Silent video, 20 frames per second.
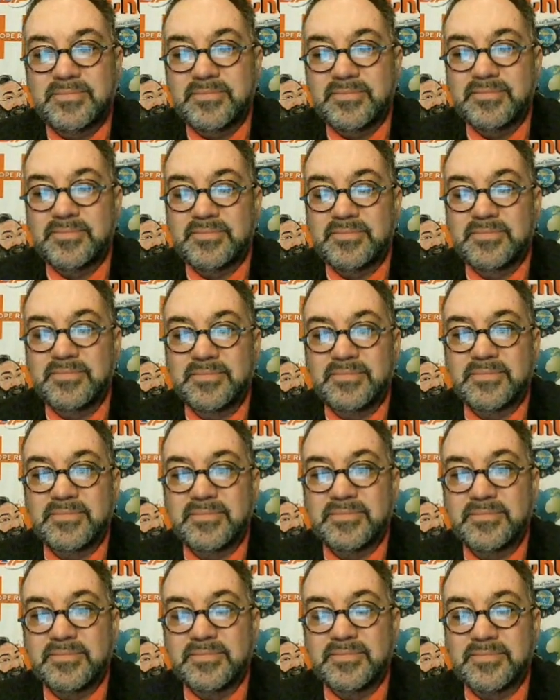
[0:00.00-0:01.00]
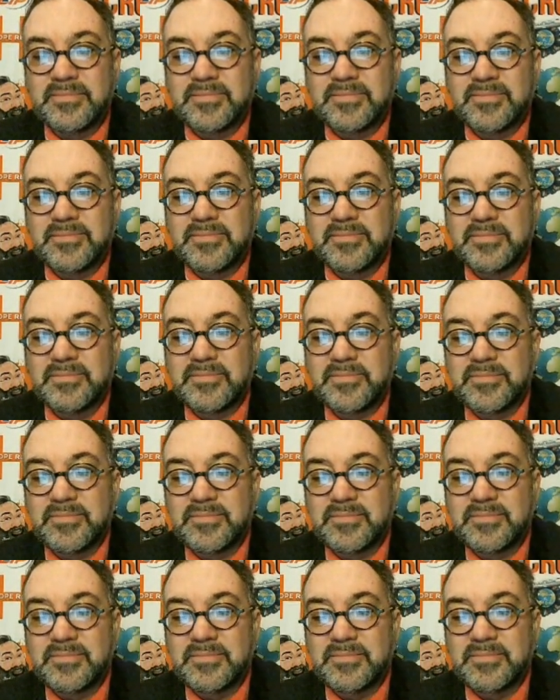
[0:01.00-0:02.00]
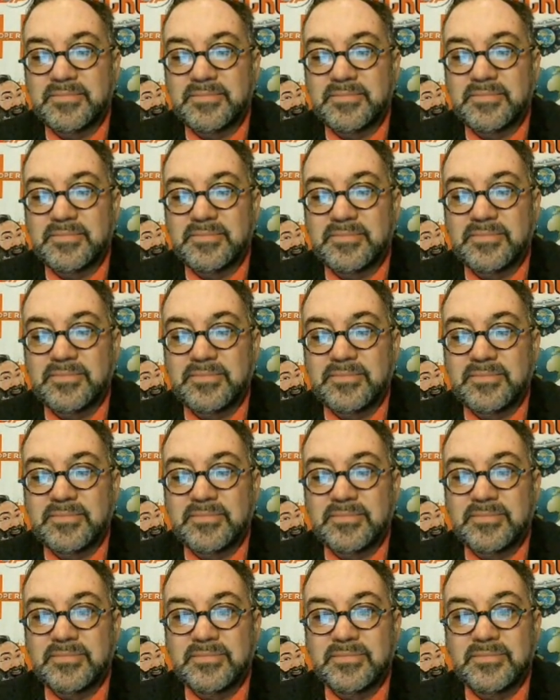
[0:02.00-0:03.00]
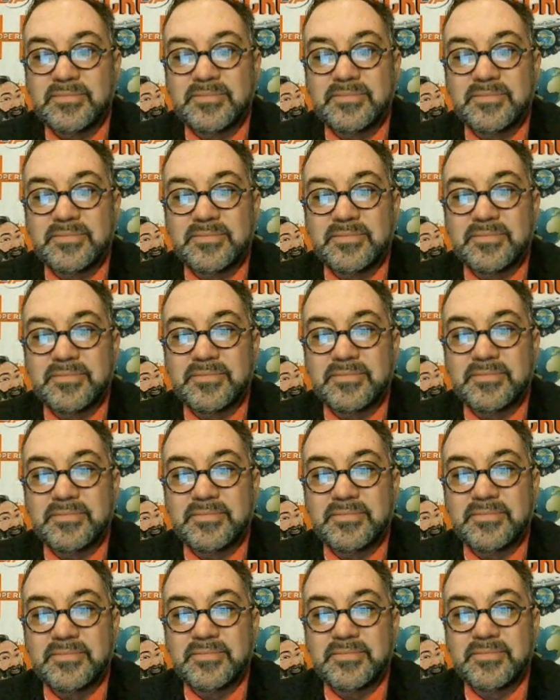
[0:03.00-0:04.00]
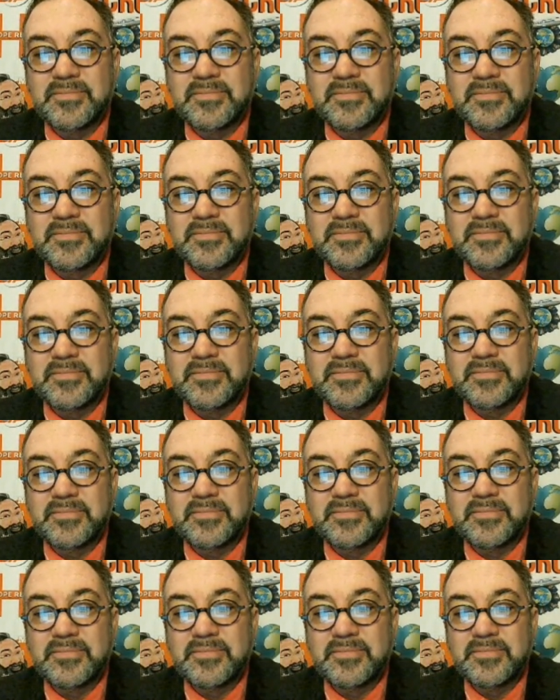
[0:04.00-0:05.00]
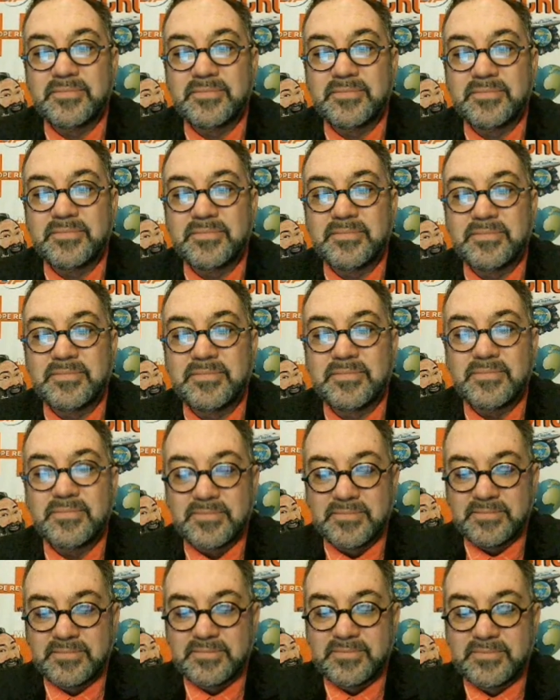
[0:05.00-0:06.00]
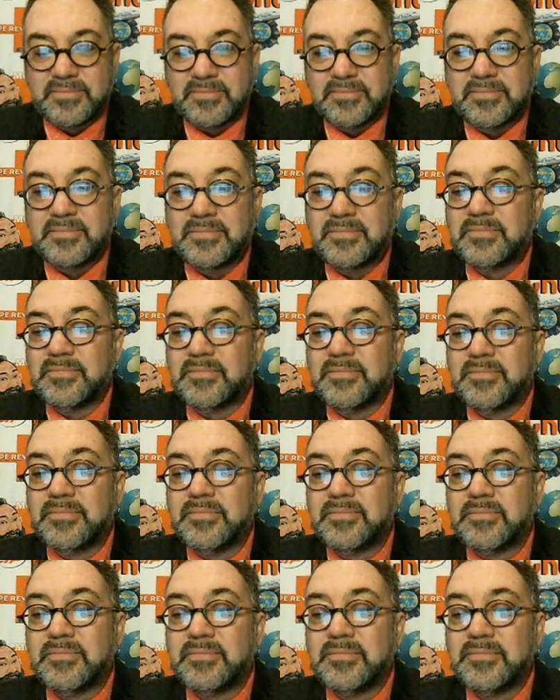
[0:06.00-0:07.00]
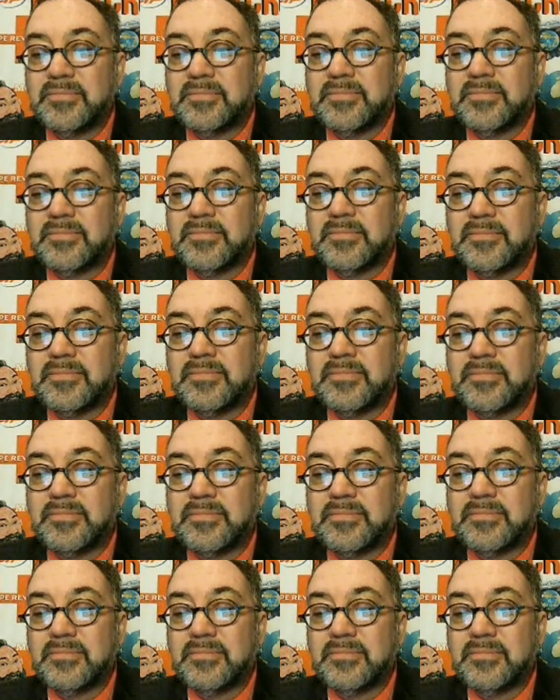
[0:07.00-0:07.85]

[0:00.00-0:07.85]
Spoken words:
[no speech]